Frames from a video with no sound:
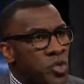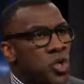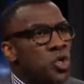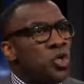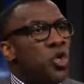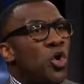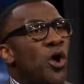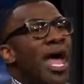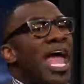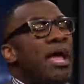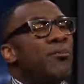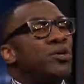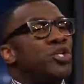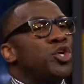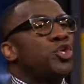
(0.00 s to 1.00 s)
You're
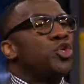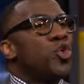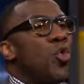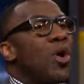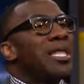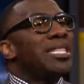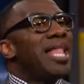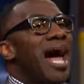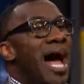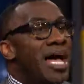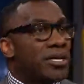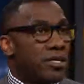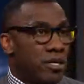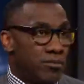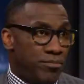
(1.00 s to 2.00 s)
able to do a
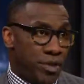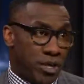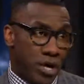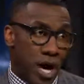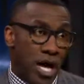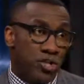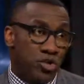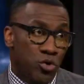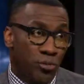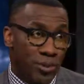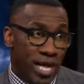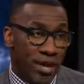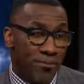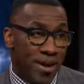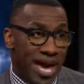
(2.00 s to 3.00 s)
lot because you
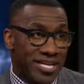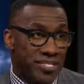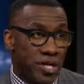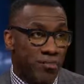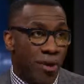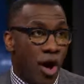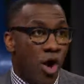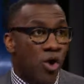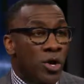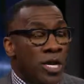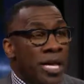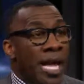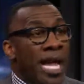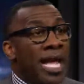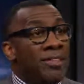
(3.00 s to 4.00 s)
play basketball
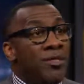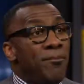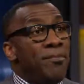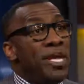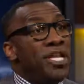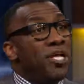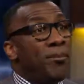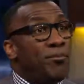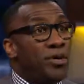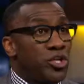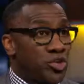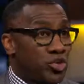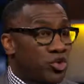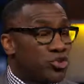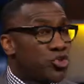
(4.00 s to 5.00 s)
and the media
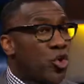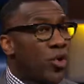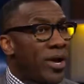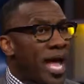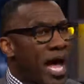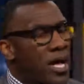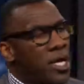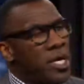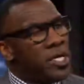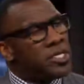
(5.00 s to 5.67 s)
puts your story out.